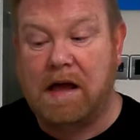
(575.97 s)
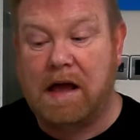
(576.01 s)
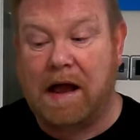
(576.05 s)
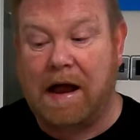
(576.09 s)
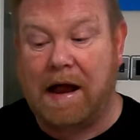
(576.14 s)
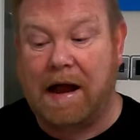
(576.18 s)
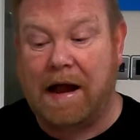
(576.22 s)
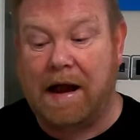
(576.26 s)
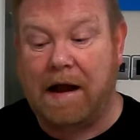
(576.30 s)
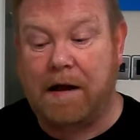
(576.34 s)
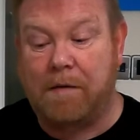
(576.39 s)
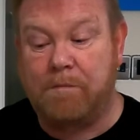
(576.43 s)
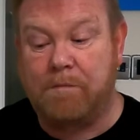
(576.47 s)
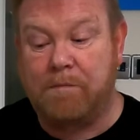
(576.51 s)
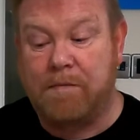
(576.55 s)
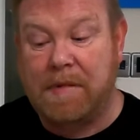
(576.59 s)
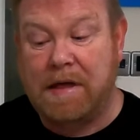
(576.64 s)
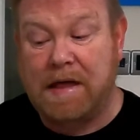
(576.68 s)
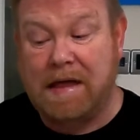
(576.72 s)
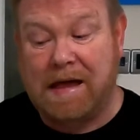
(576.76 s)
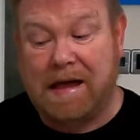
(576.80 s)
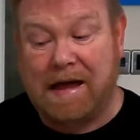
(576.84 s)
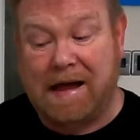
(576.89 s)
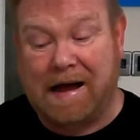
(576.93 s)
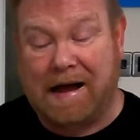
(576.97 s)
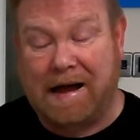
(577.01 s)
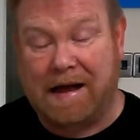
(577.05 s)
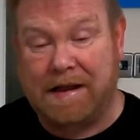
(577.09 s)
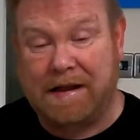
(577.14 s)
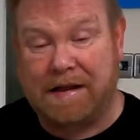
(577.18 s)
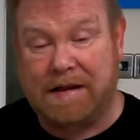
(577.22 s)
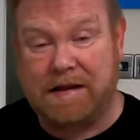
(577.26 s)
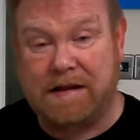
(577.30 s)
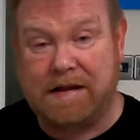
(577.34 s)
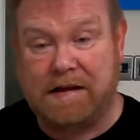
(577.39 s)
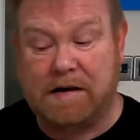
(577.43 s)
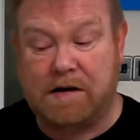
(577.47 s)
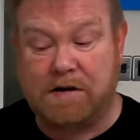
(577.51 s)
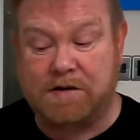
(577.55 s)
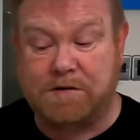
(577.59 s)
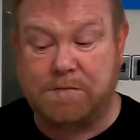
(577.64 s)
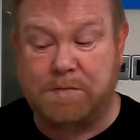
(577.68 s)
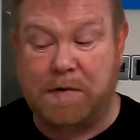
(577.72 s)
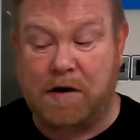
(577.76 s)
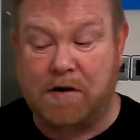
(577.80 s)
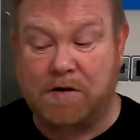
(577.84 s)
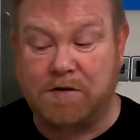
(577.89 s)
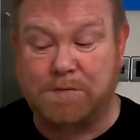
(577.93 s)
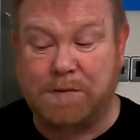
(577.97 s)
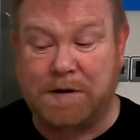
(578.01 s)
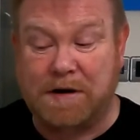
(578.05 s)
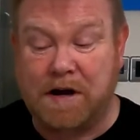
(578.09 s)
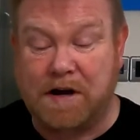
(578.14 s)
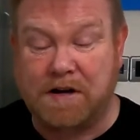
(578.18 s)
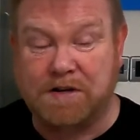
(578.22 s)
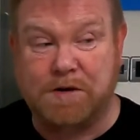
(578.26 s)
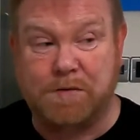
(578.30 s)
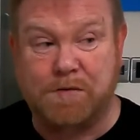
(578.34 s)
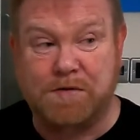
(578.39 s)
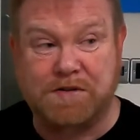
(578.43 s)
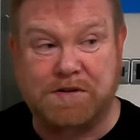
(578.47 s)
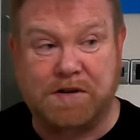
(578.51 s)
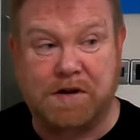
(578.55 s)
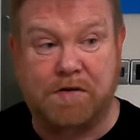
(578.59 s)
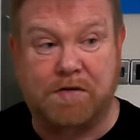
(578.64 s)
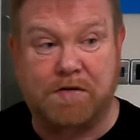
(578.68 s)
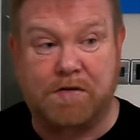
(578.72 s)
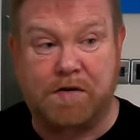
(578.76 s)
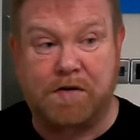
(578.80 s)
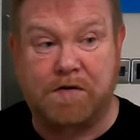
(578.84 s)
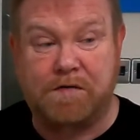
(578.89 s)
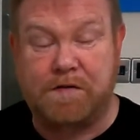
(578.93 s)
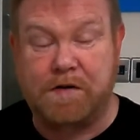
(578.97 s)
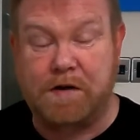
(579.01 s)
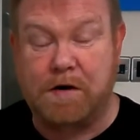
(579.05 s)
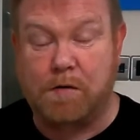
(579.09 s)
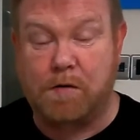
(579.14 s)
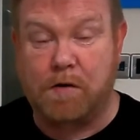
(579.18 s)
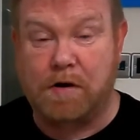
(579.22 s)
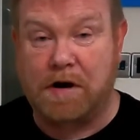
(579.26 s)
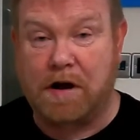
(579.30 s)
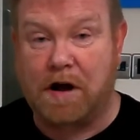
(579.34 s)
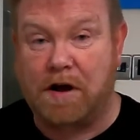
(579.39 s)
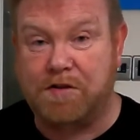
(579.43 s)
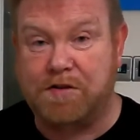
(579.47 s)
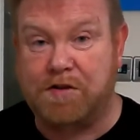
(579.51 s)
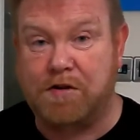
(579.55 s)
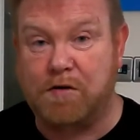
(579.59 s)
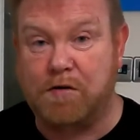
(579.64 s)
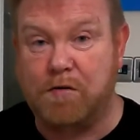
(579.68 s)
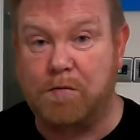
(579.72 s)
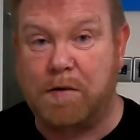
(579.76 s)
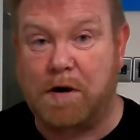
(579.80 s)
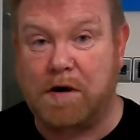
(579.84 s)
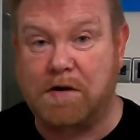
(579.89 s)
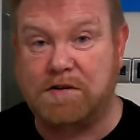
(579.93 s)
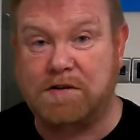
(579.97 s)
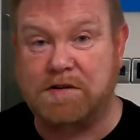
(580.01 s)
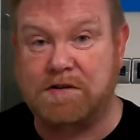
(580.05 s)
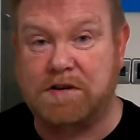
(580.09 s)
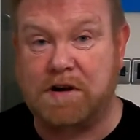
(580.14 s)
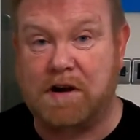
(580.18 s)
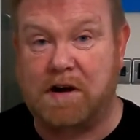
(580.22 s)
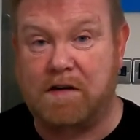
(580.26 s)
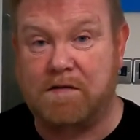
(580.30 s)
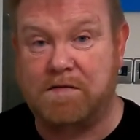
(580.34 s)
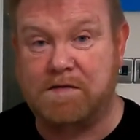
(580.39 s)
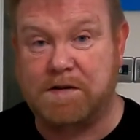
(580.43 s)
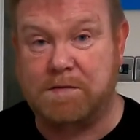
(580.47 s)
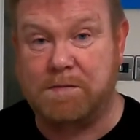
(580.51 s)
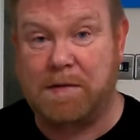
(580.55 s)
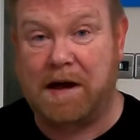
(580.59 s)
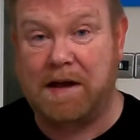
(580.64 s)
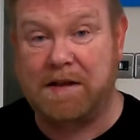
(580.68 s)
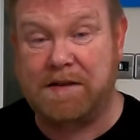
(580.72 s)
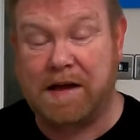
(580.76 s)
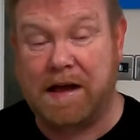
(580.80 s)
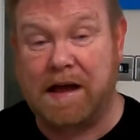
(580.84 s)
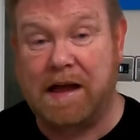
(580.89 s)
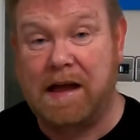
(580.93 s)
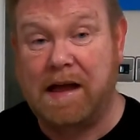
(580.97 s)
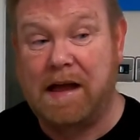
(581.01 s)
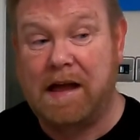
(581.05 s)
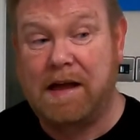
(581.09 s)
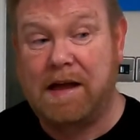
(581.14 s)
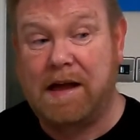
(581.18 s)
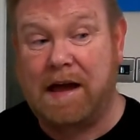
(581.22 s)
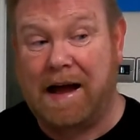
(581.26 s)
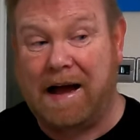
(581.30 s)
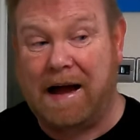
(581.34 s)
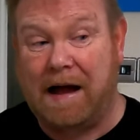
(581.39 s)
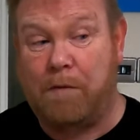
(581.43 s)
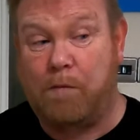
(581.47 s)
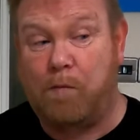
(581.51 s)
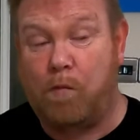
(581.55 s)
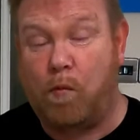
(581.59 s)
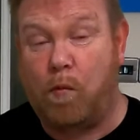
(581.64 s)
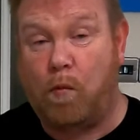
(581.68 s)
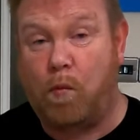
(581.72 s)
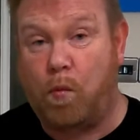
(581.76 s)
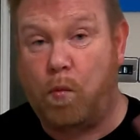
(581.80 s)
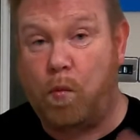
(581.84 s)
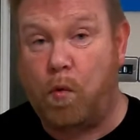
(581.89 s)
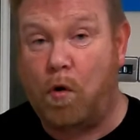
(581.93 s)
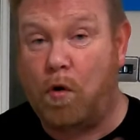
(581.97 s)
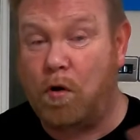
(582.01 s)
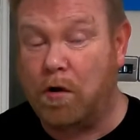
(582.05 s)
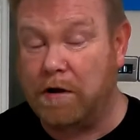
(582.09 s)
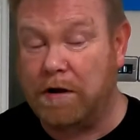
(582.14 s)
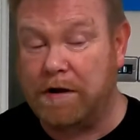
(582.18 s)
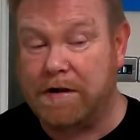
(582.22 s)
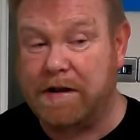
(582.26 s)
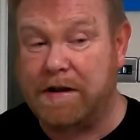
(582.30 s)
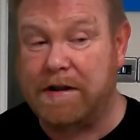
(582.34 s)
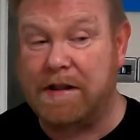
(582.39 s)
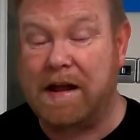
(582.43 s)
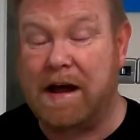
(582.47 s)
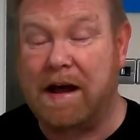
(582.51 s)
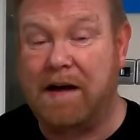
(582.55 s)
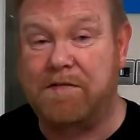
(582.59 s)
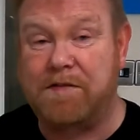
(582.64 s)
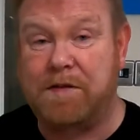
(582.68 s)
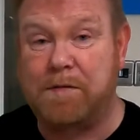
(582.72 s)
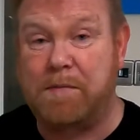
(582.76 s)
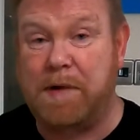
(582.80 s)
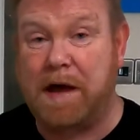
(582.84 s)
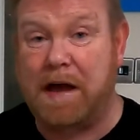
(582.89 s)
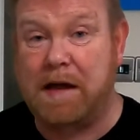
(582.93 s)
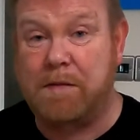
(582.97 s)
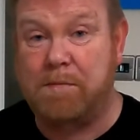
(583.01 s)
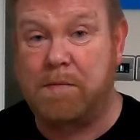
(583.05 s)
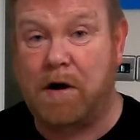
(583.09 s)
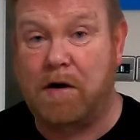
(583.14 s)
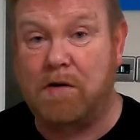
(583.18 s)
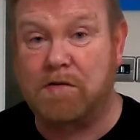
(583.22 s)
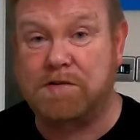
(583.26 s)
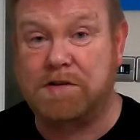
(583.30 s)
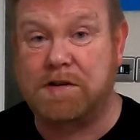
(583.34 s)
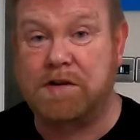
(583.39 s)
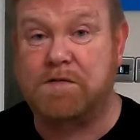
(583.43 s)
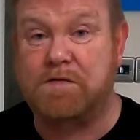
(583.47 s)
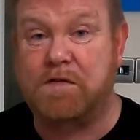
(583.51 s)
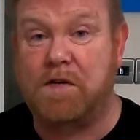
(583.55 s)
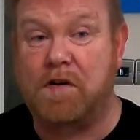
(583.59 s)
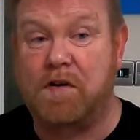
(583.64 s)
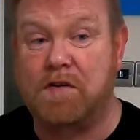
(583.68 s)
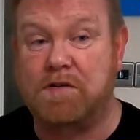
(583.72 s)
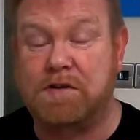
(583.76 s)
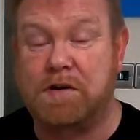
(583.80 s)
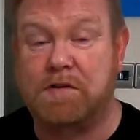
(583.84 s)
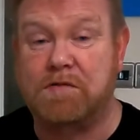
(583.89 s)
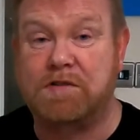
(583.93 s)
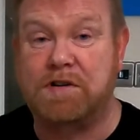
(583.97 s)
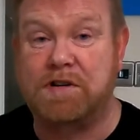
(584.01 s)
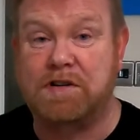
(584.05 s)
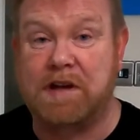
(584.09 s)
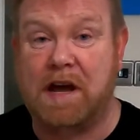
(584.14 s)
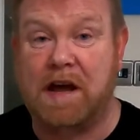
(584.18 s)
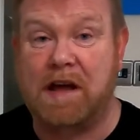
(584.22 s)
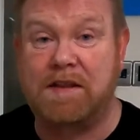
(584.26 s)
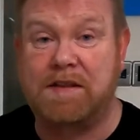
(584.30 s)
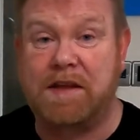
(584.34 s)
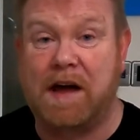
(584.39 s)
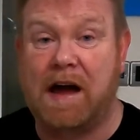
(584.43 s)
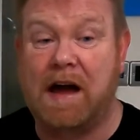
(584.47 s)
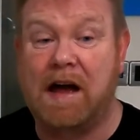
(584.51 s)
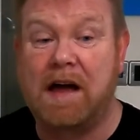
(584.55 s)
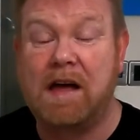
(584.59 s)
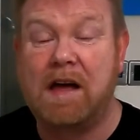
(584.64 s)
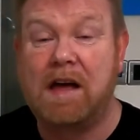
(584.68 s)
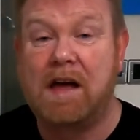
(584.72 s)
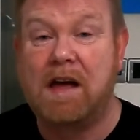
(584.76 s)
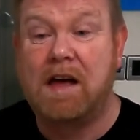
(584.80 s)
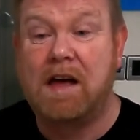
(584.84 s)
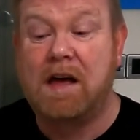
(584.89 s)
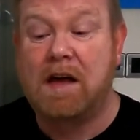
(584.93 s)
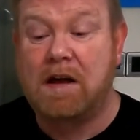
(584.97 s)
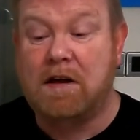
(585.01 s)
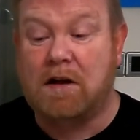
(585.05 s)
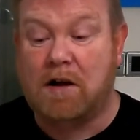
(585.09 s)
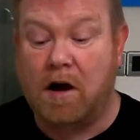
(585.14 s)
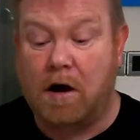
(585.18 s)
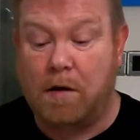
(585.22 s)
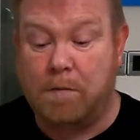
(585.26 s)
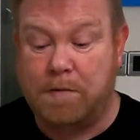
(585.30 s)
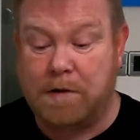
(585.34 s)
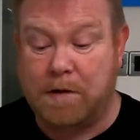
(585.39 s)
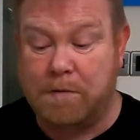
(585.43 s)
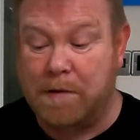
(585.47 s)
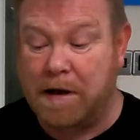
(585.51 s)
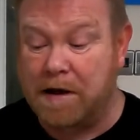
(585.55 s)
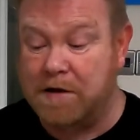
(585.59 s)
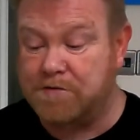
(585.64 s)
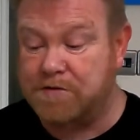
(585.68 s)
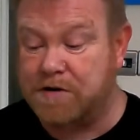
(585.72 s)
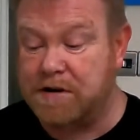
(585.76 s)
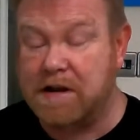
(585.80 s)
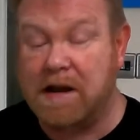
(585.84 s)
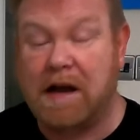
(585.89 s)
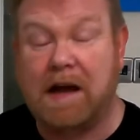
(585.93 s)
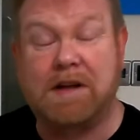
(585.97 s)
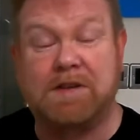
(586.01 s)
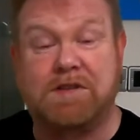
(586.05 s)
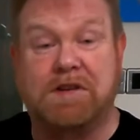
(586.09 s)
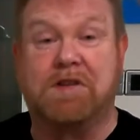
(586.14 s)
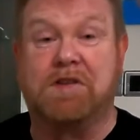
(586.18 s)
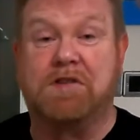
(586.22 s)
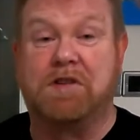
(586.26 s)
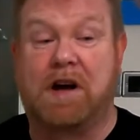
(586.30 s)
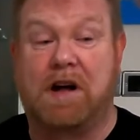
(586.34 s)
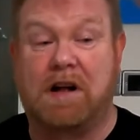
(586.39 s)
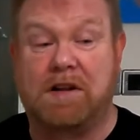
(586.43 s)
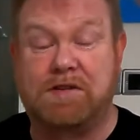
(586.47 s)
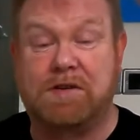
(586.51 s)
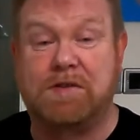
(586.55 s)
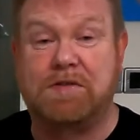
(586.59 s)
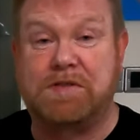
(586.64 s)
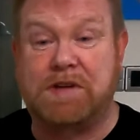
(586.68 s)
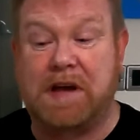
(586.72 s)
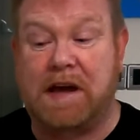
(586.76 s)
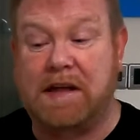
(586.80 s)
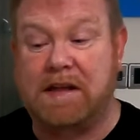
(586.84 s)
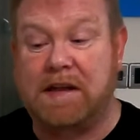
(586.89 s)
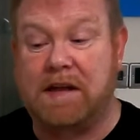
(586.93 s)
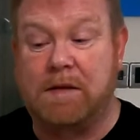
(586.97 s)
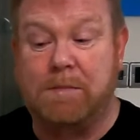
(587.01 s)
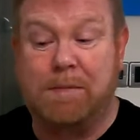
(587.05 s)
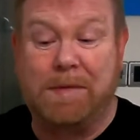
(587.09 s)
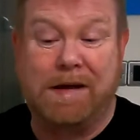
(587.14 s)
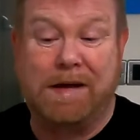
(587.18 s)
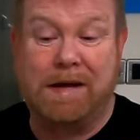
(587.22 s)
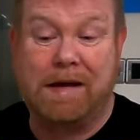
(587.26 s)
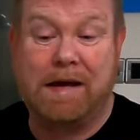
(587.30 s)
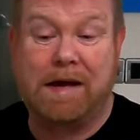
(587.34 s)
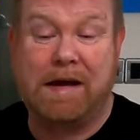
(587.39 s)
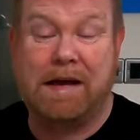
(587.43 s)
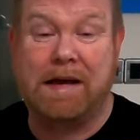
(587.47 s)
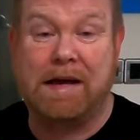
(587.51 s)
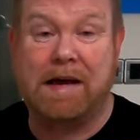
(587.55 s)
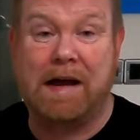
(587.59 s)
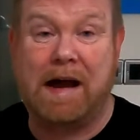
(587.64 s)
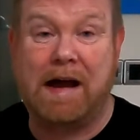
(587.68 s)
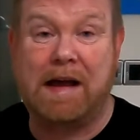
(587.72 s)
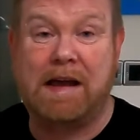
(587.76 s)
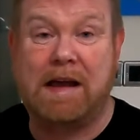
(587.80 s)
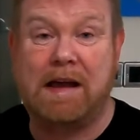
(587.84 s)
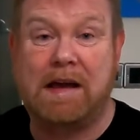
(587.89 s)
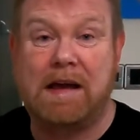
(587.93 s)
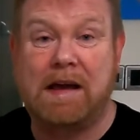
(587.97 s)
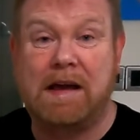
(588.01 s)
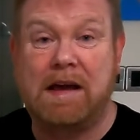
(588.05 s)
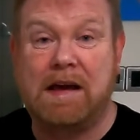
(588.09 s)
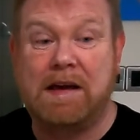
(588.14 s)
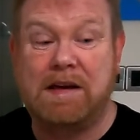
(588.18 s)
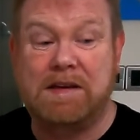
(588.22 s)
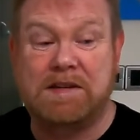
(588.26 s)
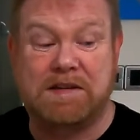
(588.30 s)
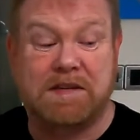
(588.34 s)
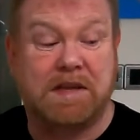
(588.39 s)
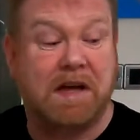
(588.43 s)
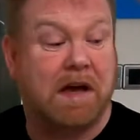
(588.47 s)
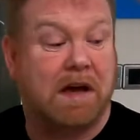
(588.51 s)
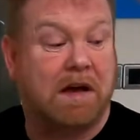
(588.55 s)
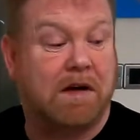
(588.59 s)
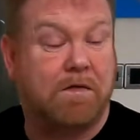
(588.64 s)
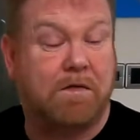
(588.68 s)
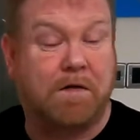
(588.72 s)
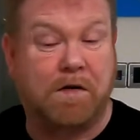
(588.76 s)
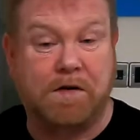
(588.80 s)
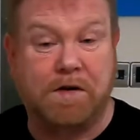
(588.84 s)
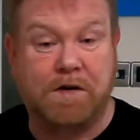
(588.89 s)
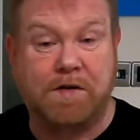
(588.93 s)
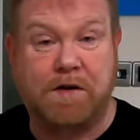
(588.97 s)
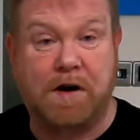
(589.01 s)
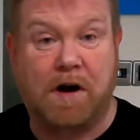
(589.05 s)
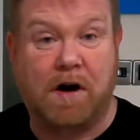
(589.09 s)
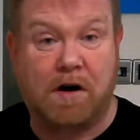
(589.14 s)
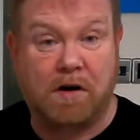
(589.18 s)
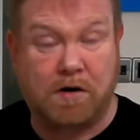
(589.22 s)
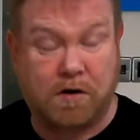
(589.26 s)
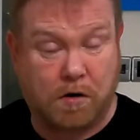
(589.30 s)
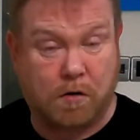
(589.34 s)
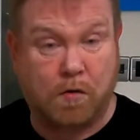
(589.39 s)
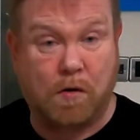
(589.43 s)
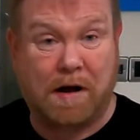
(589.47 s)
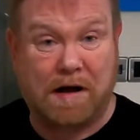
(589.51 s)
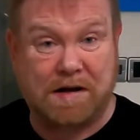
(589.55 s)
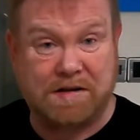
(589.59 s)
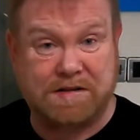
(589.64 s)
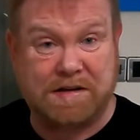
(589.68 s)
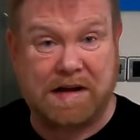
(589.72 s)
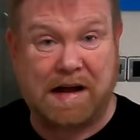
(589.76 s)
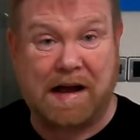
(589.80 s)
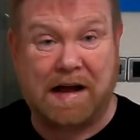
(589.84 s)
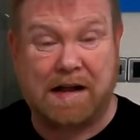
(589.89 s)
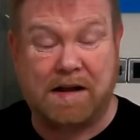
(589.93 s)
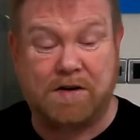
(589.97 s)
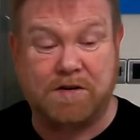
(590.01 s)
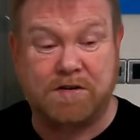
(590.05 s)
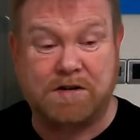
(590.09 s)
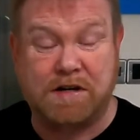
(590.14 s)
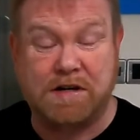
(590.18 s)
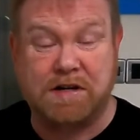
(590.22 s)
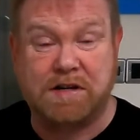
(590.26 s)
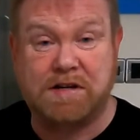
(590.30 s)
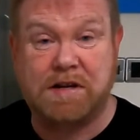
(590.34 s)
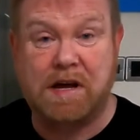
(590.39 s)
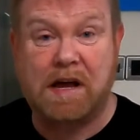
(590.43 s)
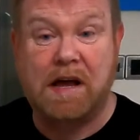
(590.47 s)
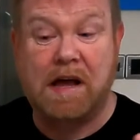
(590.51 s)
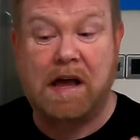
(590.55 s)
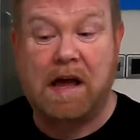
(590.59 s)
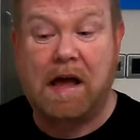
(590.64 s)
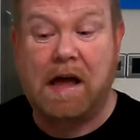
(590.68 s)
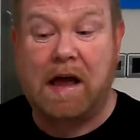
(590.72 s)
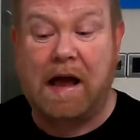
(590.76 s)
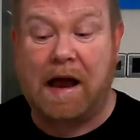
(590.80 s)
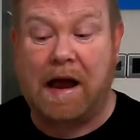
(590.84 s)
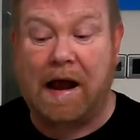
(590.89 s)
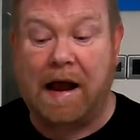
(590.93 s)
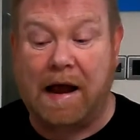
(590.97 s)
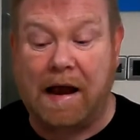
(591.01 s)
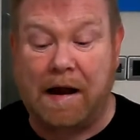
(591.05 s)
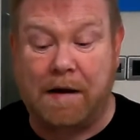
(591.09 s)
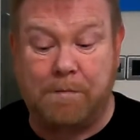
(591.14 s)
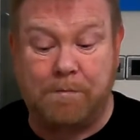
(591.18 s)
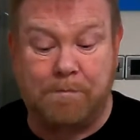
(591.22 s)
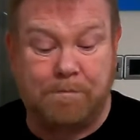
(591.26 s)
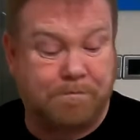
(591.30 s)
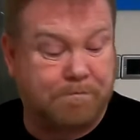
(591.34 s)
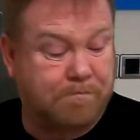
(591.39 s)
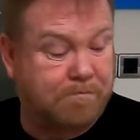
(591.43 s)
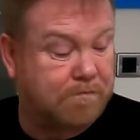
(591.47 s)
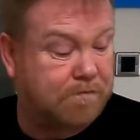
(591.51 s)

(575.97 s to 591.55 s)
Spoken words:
And I suppose because I was doing a review, I got 2 boxes off Samantha, and 1 I didn't have to pay postage for, so she sent that complimentary, and she's also sending me a yak stick for the dog who has allergies, and